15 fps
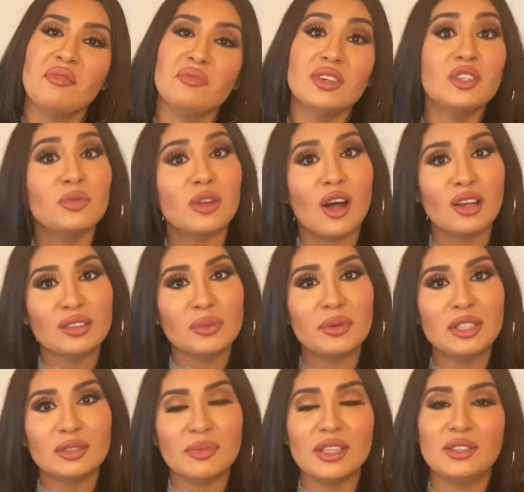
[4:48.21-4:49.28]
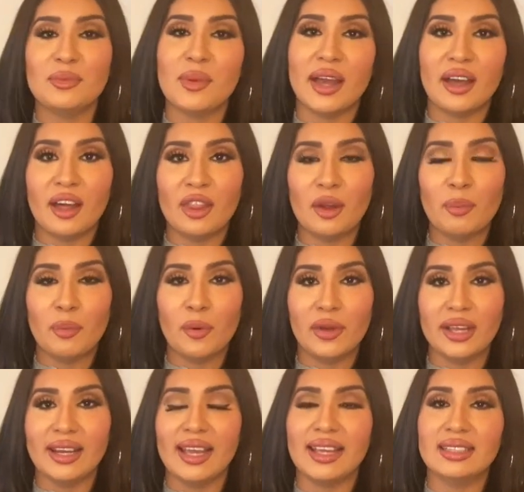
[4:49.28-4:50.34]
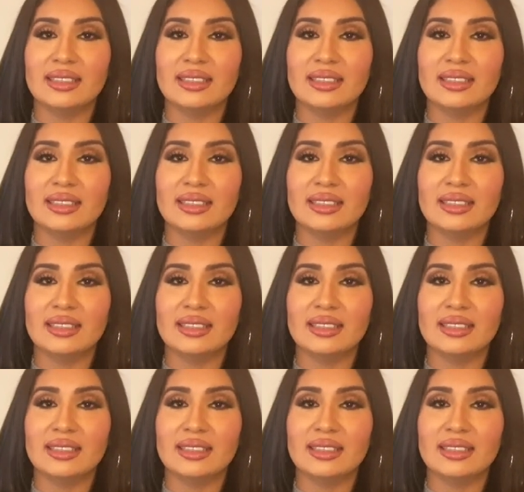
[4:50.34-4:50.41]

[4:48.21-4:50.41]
Which also brings me to my other point is